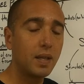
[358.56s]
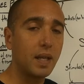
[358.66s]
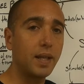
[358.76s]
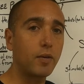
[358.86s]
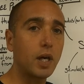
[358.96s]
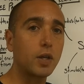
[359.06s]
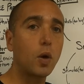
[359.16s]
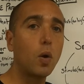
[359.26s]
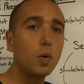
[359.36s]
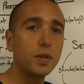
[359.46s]
then there are
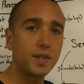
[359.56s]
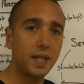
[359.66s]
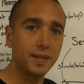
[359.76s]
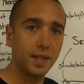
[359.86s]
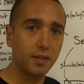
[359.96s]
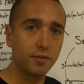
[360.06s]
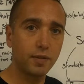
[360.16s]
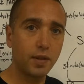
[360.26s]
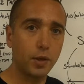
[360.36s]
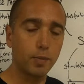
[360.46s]
cold sensitive
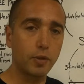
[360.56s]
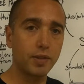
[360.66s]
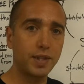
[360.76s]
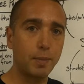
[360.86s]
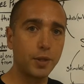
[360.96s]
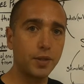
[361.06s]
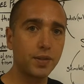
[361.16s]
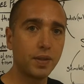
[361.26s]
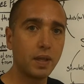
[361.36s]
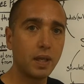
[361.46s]
thermoreceptors.